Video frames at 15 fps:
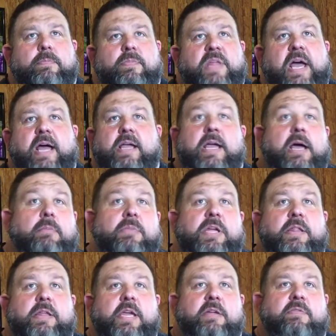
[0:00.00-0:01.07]
that got
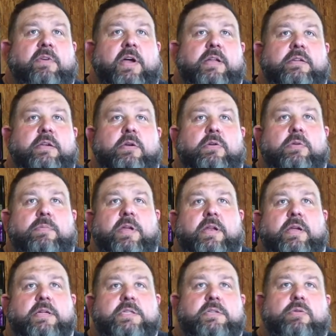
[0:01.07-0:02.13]
me the invite to go compete against